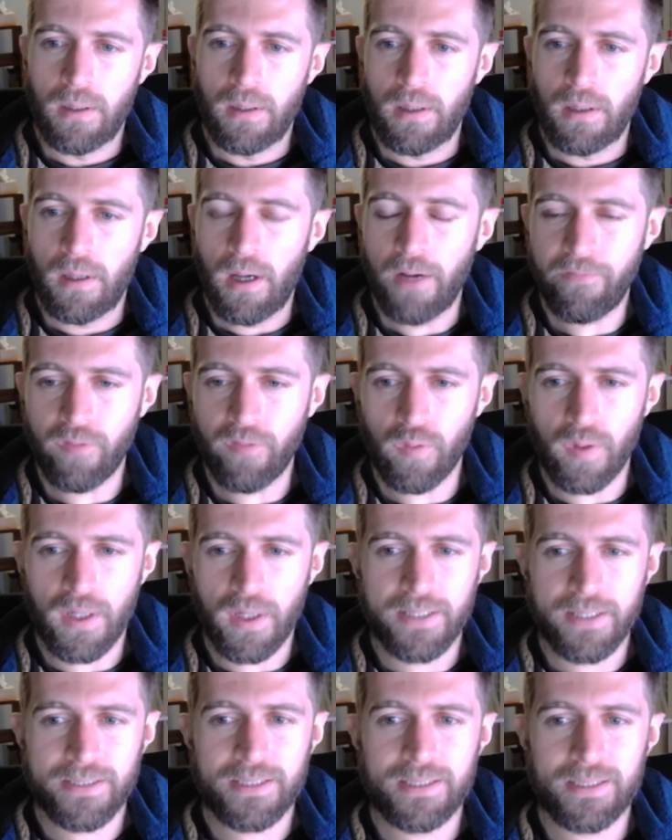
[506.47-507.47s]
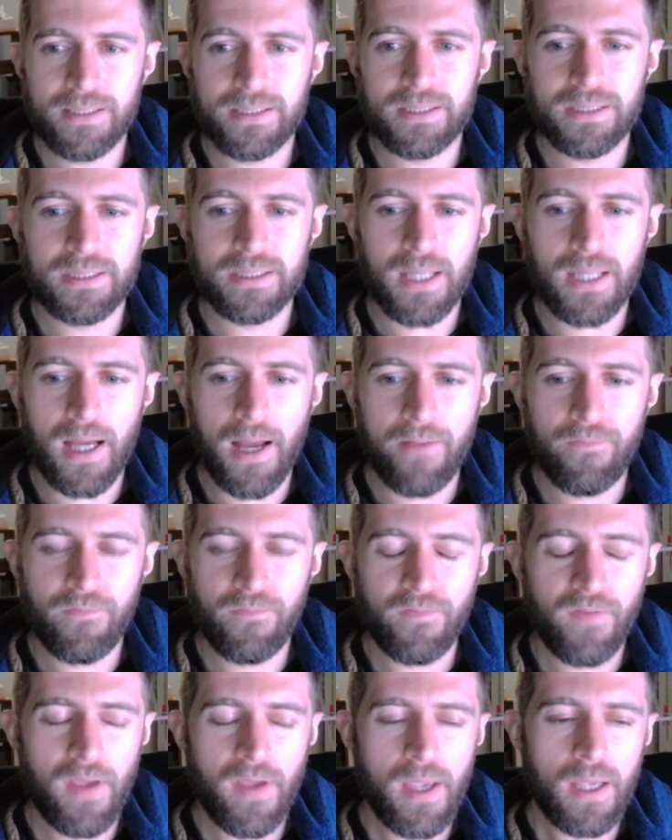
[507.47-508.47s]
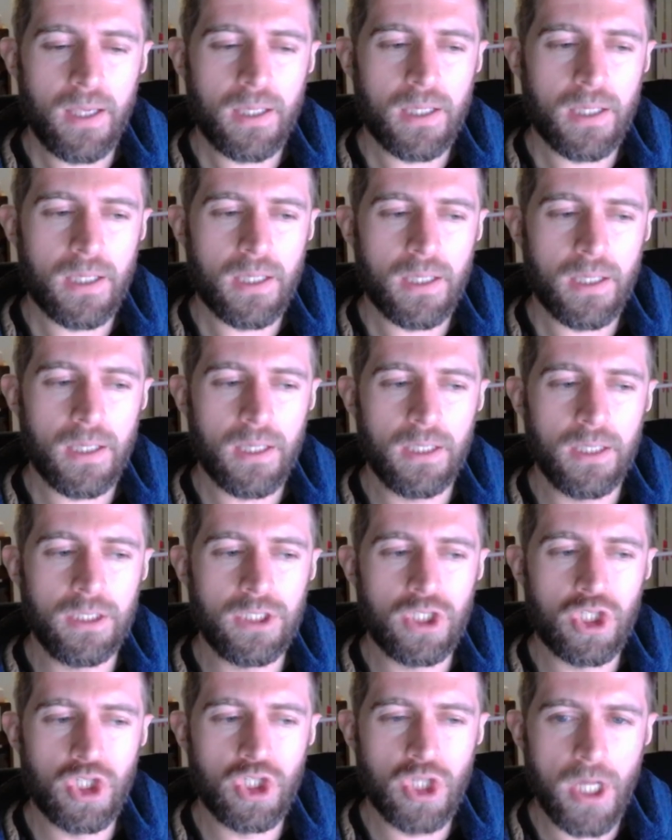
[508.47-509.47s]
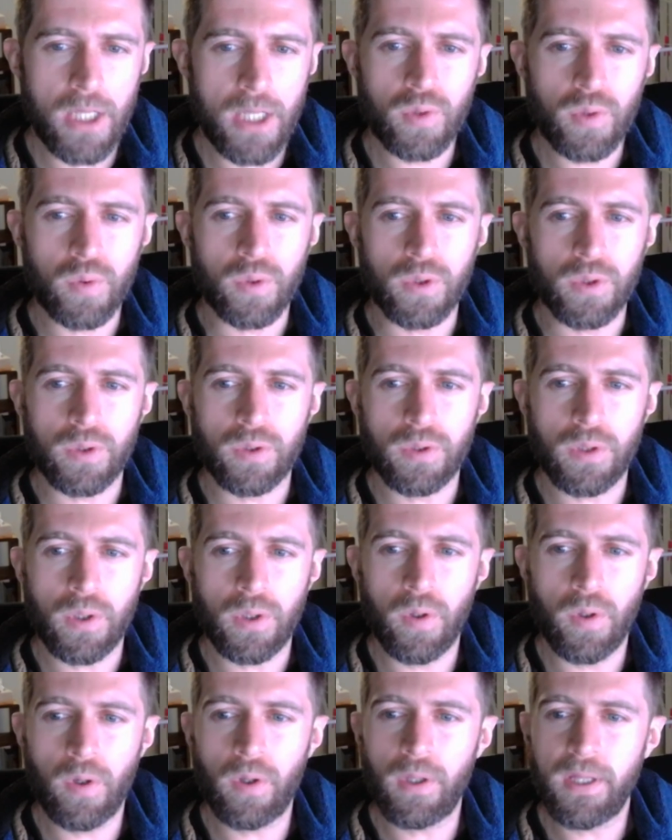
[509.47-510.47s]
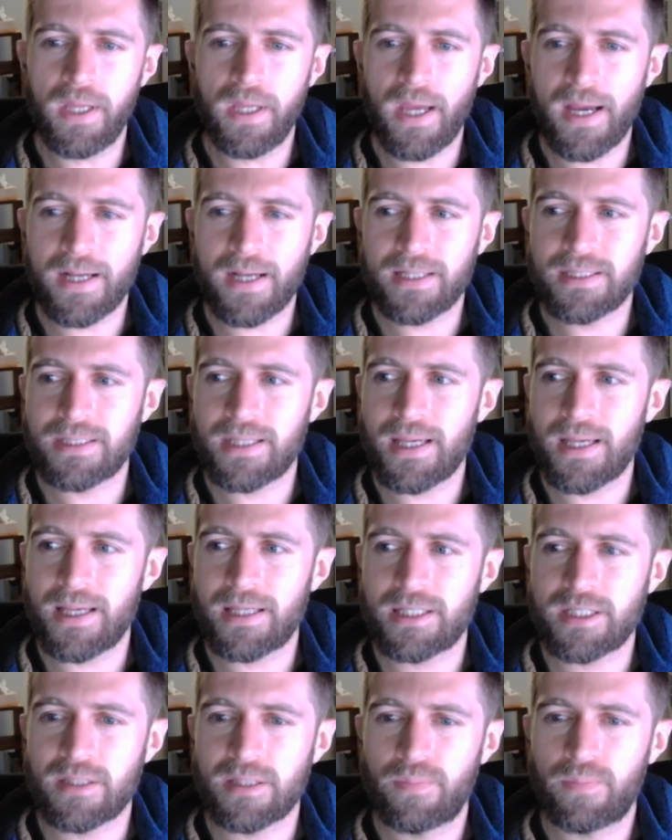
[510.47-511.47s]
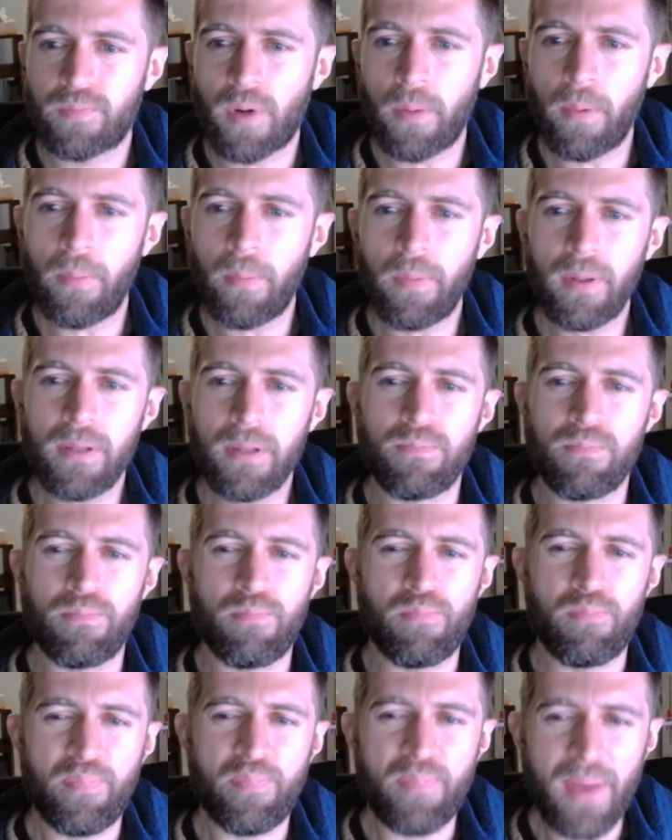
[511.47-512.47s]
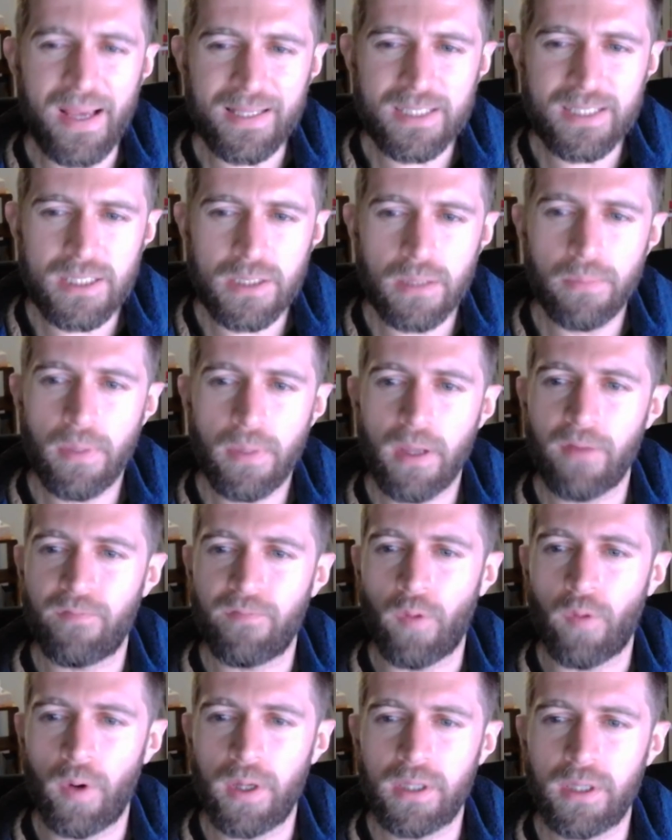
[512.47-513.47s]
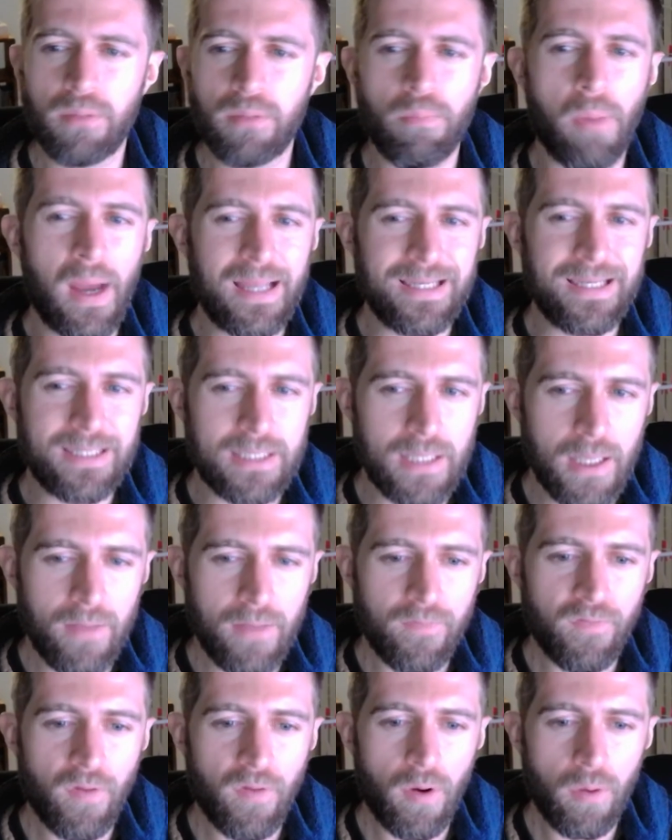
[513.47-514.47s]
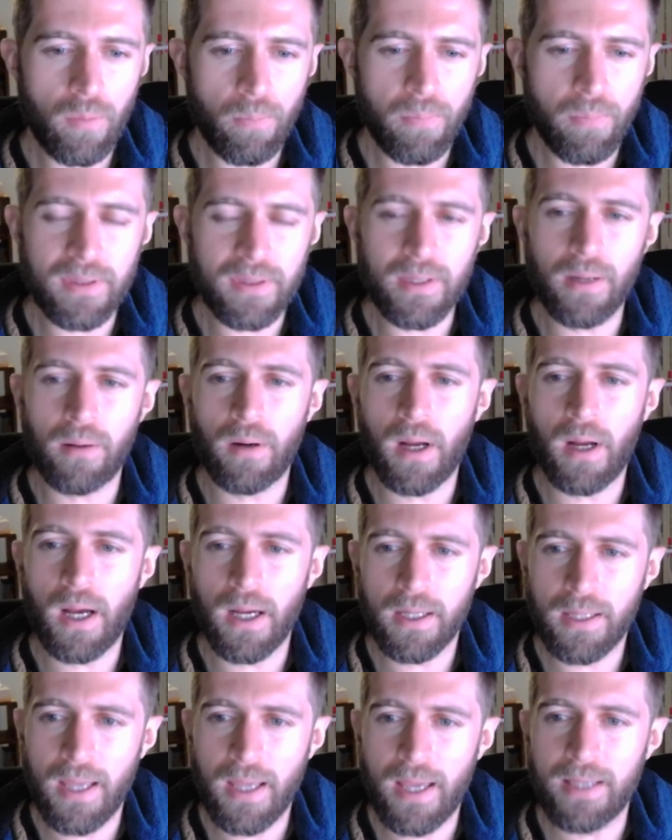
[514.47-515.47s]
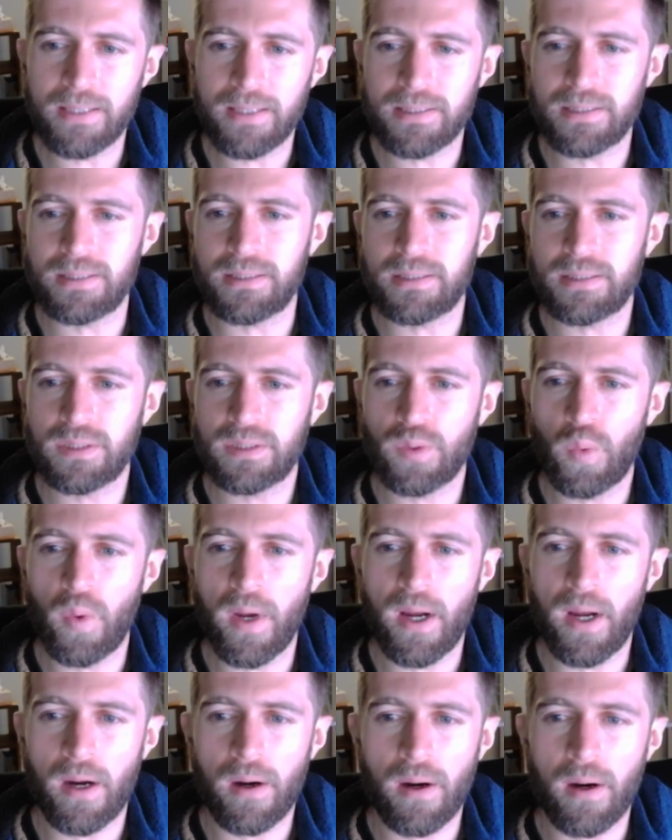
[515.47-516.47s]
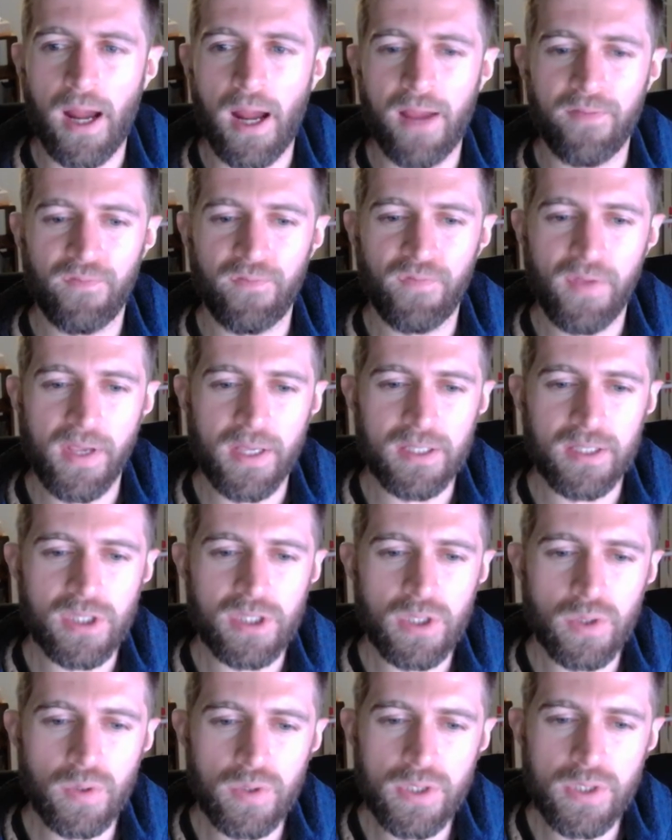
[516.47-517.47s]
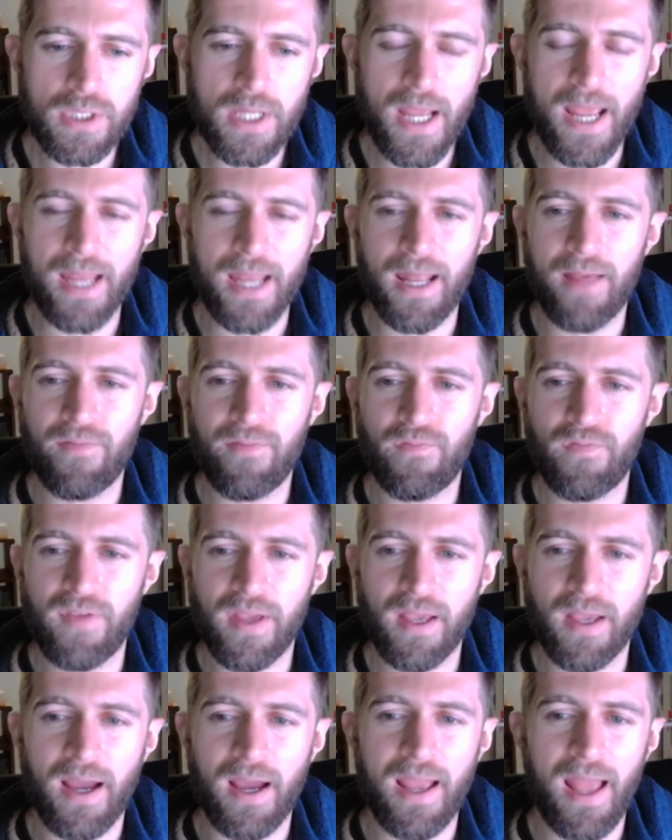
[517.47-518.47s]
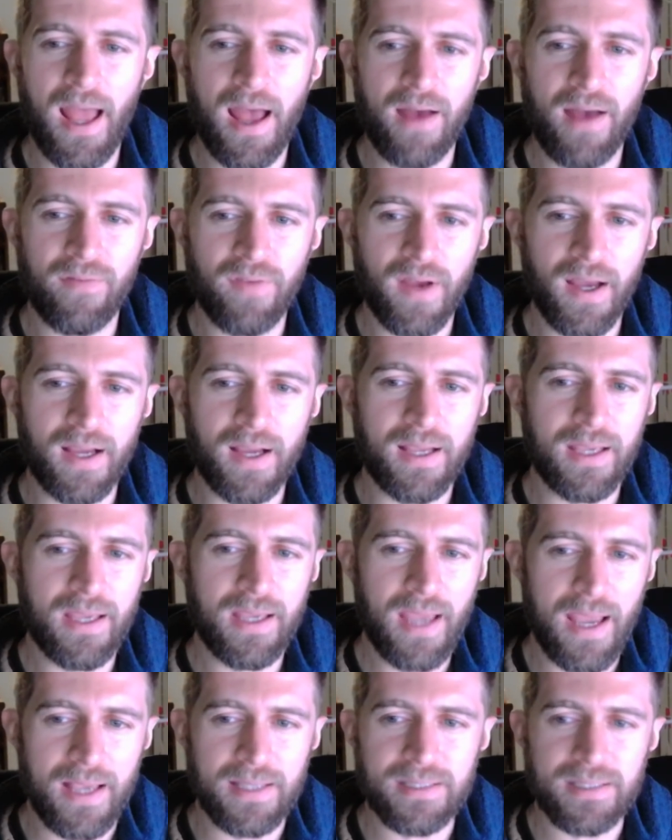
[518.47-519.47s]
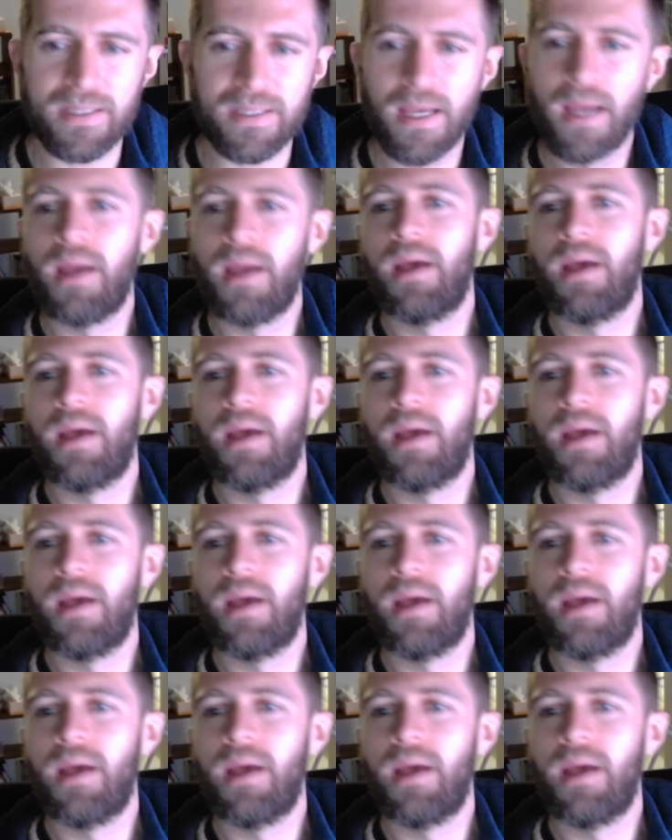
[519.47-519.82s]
Otherwise, I think in general, early access probably best to be avoided by default, but there are cases where I think it's good and I think I have a case.